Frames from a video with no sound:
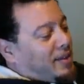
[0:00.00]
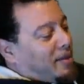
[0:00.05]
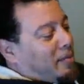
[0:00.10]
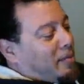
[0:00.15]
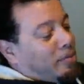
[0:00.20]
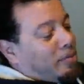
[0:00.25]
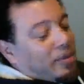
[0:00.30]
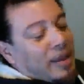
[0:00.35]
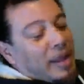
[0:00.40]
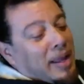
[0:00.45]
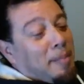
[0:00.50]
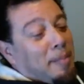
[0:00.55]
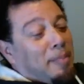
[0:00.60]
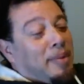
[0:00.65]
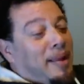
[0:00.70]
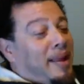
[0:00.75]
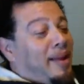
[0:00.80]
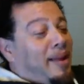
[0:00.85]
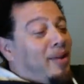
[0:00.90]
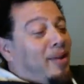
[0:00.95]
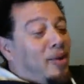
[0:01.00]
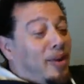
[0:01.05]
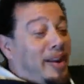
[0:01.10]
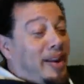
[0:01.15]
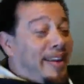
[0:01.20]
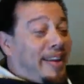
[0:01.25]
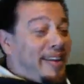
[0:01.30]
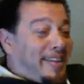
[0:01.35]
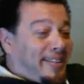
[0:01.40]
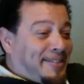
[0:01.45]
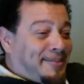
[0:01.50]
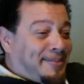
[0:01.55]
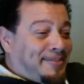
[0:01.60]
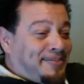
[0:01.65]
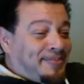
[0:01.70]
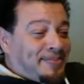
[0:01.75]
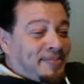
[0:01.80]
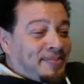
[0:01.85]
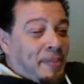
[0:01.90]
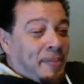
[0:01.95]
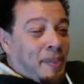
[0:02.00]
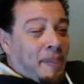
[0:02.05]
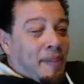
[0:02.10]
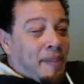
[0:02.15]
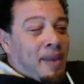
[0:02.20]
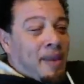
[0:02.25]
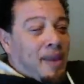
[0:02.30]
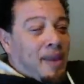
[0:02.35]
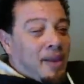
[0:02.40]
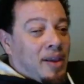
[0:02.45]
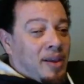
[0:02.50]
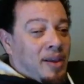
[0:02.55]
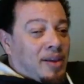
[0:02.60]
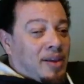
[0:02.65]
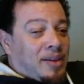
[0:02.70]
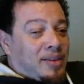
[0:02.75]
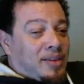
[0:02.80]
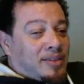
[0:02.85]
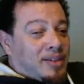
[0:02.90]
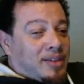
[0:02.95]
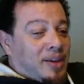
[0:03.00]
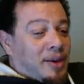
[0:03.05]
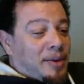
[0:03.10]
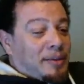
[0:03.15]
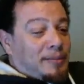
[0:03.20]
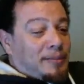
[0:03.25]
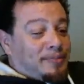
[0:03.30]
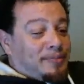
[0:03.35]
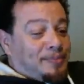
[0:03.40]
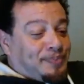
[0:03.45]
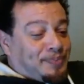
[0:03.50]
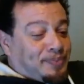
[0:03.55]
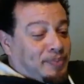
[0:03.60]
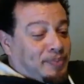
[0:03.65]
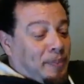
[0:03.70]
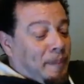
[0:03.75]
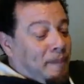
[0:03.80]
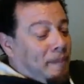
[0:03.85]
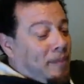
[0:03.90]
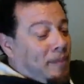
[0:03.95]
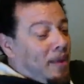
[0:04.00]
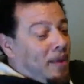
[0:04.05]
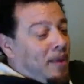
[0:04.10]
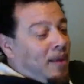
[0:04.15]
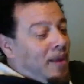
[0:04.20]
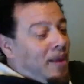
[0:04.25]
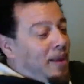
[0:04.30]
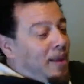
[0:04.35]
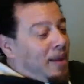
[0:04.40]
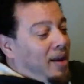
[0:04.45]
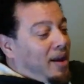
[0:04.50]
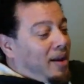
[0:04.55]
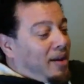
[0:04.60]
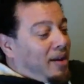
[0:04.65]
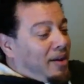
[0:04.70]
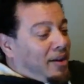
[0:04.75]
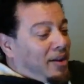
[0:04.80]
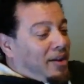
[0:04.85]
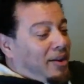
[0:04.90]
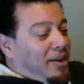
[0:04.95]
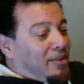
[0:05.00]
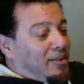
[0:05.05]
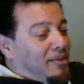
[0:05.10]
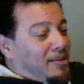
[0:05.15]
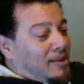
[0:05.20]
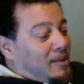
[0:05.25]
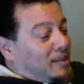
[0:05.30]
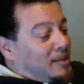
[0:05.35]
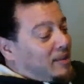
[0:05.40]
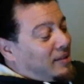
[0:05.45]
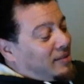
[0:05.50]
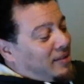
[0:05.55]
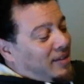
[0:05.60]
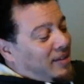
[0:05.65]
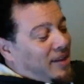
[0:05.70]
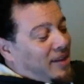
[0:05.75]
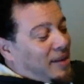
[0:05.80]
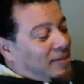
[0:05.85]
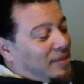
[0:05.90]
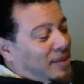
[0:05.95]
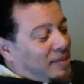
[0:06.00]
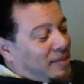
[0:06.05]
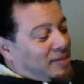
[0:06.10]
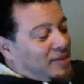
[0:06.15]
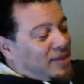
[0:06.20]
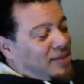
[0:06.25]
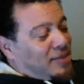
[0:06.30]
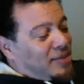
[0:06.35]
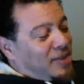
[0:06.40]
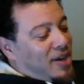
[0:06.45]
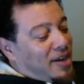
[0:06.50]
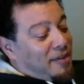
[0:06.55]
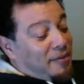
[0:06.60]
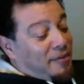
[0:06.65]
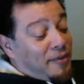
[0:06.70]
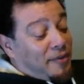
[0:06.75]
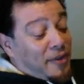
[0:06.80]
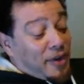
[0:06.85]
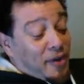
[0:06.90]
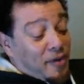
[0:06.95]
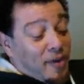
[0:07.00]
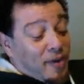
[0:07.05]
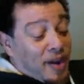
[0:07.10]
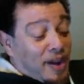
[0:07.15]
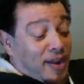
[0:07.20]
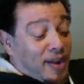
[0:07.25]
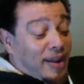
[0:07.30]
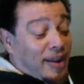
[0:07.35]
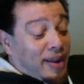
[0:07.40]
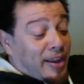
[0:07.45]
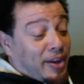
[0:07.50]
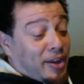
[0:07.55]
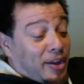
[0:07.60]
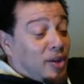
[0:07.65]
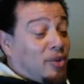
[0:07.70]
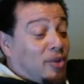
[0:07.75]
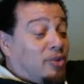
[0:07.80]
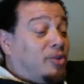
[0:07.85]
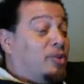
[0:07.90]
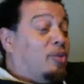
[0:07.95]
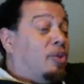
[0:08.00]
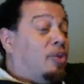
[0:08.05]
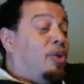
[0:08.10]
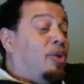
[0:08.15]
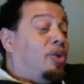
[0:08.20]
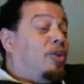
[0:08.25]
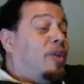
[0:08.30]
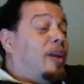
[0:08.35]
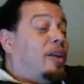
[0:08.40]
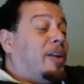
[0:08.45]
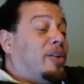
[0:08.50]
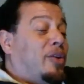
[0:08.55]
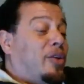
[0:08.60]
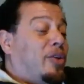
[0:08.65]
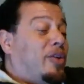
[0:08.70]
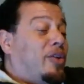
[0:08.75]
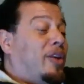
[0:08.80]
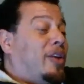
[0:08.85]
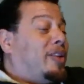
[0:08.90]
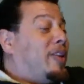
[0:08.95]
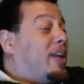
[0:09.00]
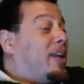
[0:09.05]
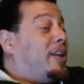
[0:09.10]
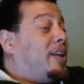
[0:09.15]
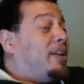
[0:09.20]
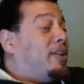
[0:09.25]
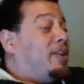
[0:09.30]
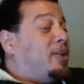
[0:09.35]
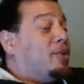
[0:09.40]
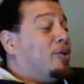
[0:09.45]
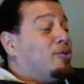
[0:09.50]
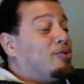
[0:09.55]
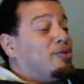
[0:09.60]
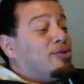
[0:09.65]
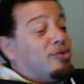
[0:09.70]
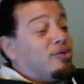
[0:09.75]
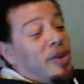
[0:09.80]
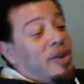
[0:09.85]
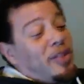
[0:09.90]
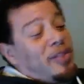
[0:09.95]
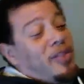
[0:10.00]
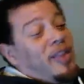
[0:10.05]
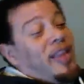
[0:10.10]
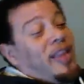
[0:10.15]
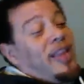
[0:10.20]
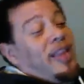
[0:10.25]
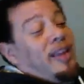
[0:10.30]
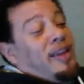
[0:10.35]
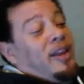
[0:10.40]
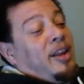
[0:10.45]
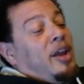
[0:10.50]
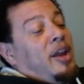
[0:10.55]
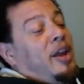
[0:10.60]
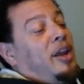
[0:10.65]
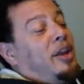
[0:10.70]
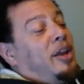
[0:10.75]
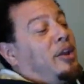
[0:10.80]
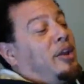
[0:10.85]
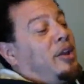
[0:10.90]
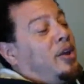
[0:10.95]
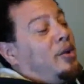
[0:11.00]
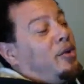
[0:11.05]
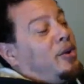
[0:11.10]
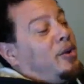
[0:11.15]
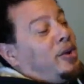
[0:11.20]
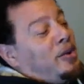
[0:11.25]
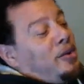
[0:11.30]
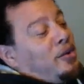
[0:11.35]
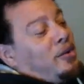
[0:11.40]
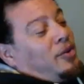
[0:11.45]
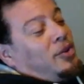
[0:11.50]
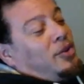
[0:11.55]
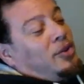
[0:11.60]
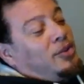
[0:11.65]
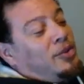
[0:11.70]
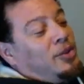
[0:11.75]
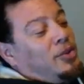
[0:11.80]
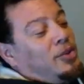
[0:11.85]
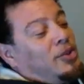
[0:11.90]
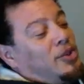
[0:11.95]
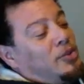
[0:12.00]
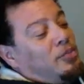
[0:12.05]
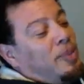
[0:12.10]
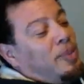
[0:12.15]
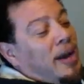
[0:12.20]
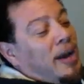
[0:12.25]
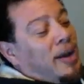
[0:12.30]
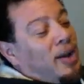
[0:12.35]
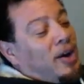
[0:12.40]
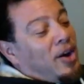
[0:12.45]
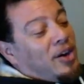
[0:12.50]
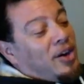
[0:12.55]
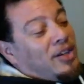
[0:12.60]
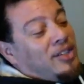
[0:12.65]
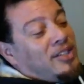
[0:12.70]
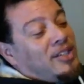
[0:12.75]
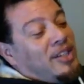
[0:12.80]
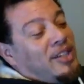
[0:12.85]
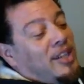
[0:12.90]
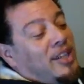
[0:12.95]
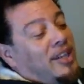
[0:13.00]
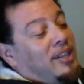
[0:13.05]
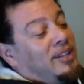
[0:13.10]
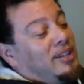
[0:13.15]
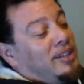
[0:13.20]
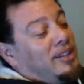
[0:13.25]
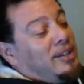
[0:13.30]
bling bling on there. So I'm just trying to figure out, like, what do you think? Do you think that strengthening, do you just buy the RC